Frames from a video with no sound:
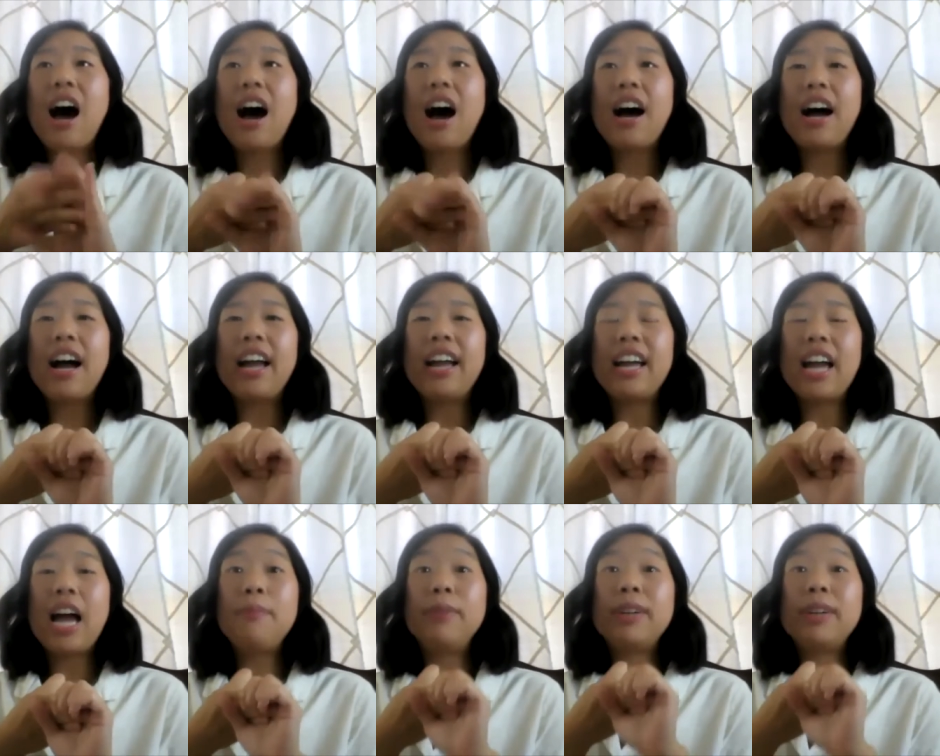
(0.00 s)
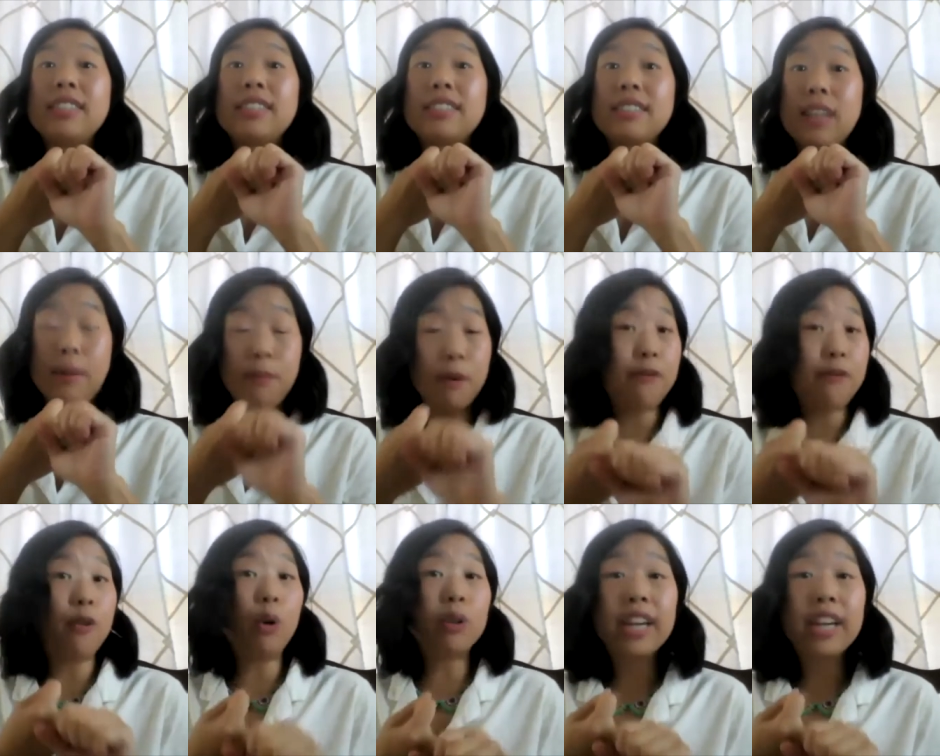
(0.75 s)
I am a, I'm a
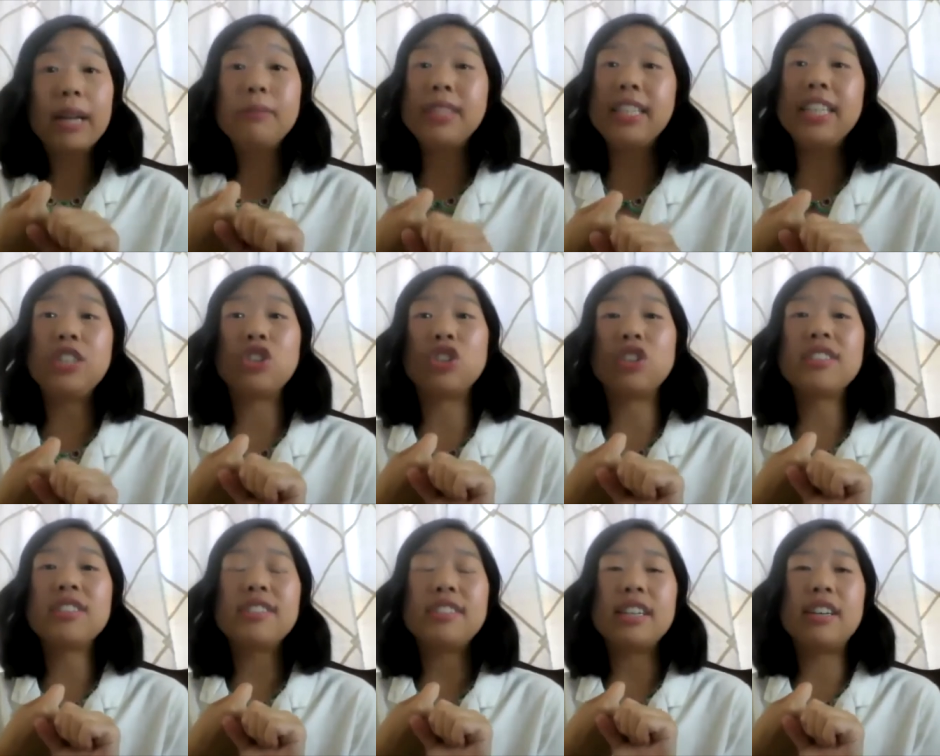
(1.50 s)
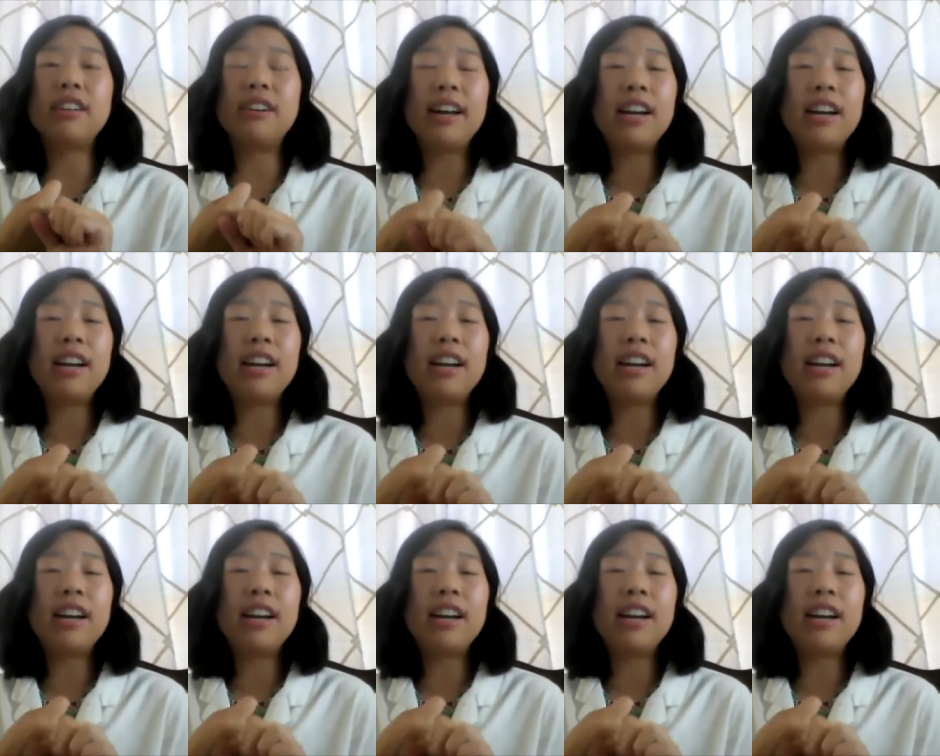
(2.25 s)
full-time teacher still.